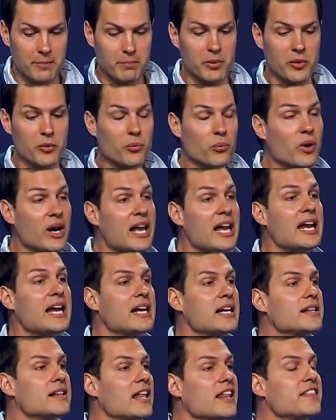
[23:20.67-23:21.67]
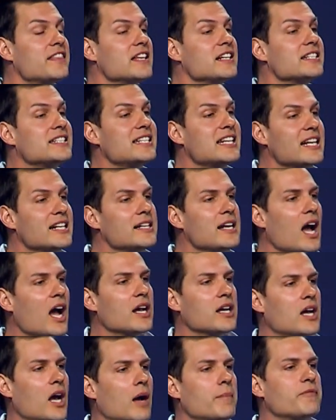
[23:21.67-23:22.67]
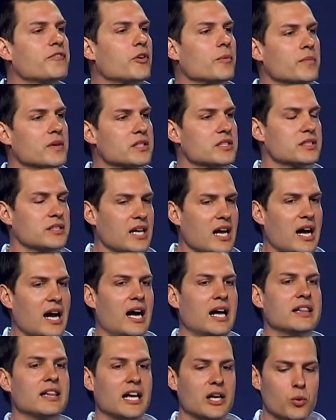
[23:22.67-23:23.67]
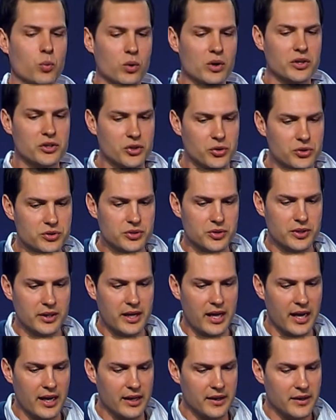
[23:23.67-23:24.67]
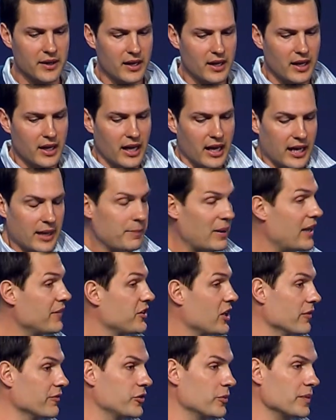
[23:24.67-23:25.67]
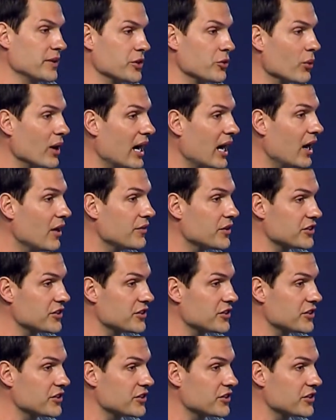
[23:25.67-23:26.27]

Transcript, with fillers: but rain, they think, did not come from the sky like we're used to today. It may have come from the ground.